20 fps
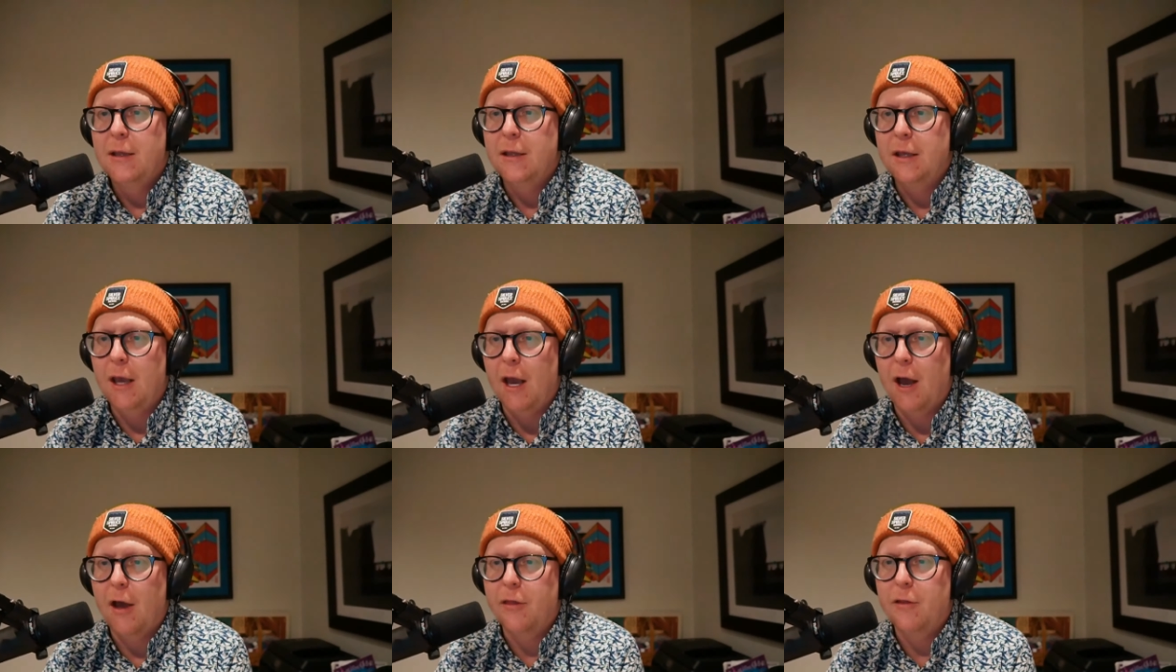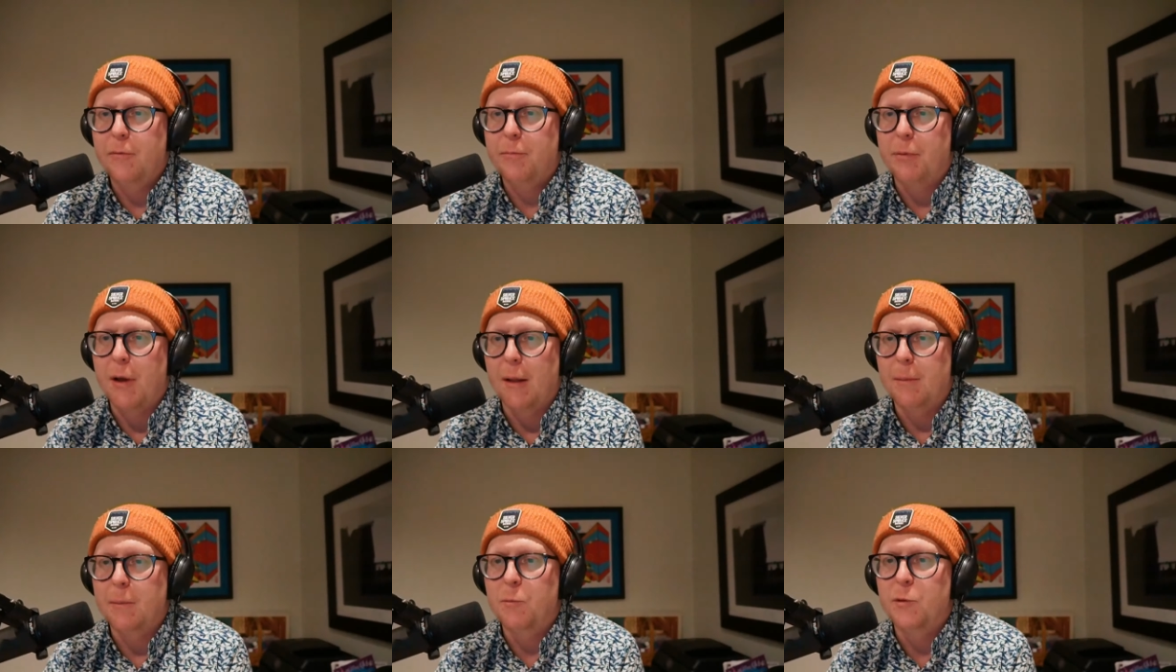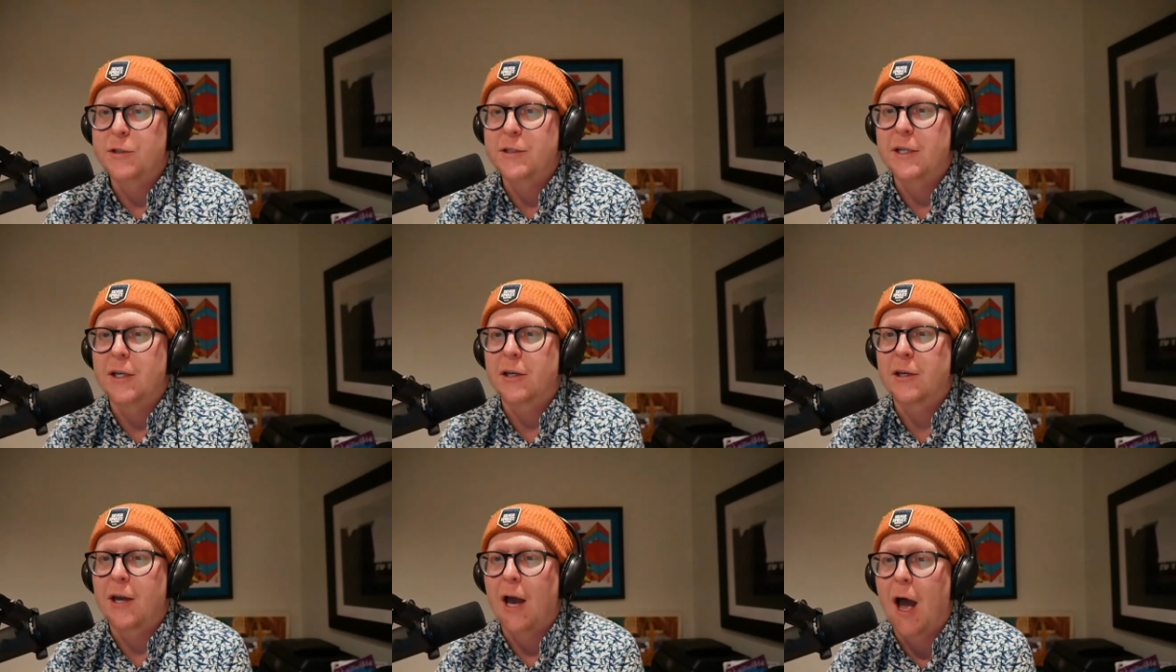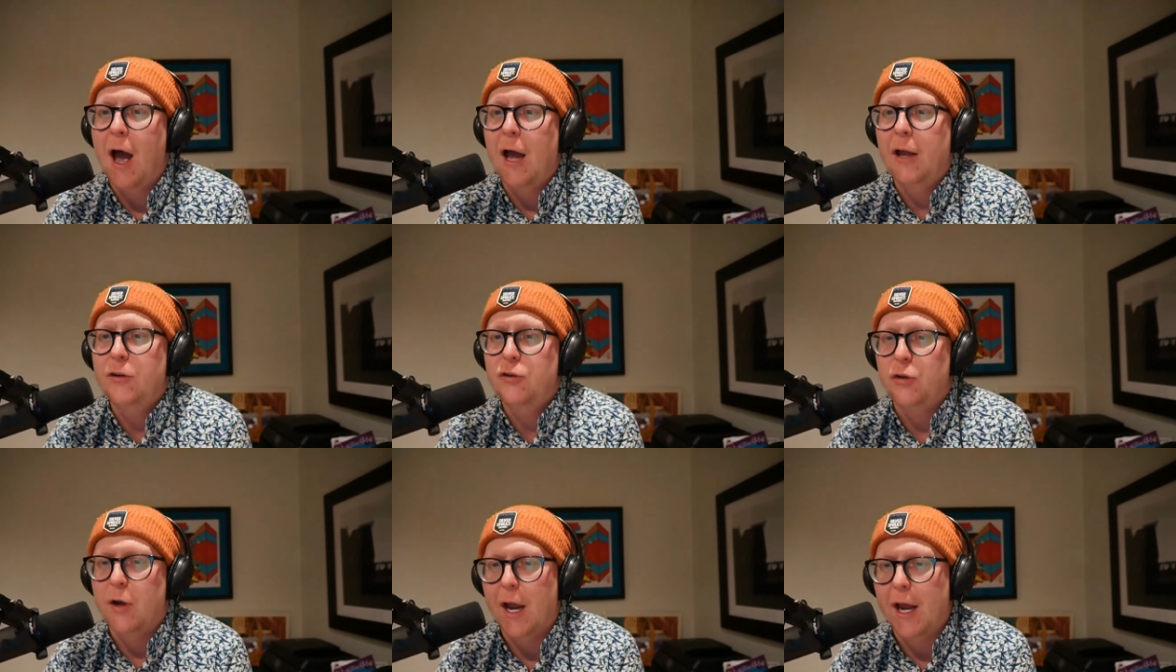The other problem was the
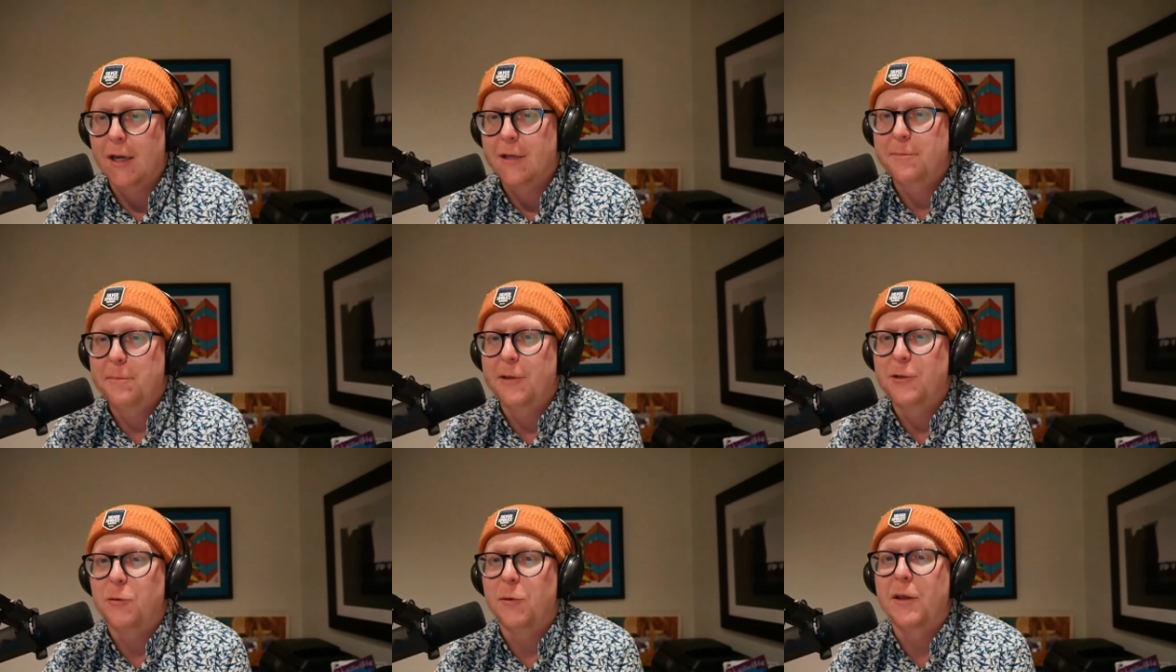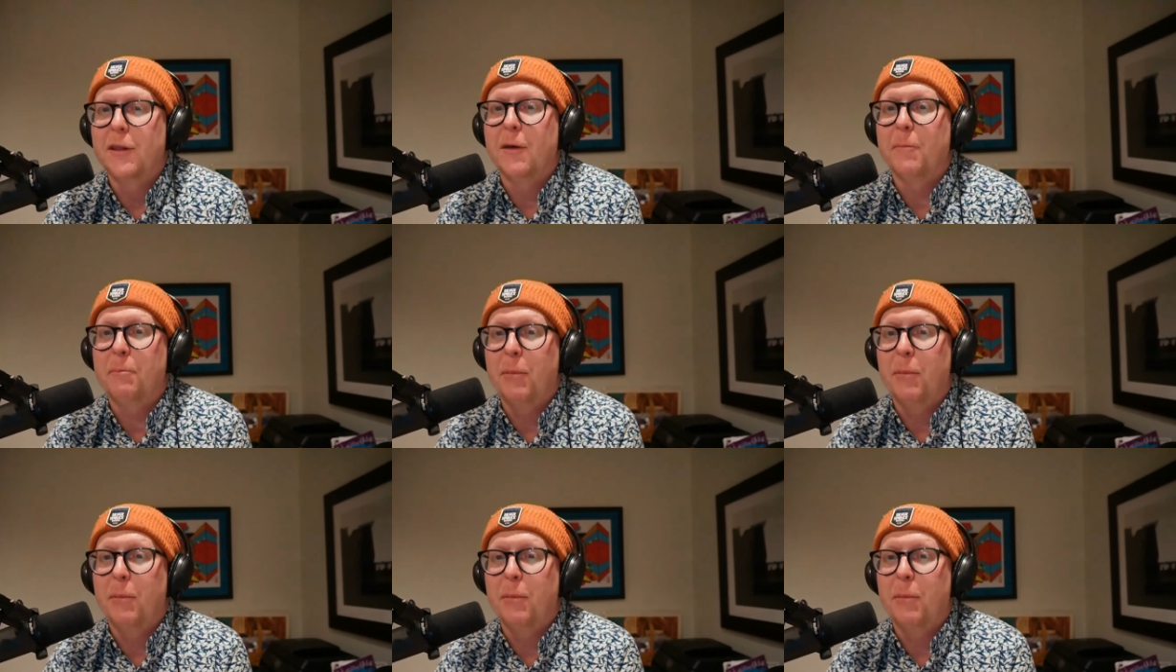contract between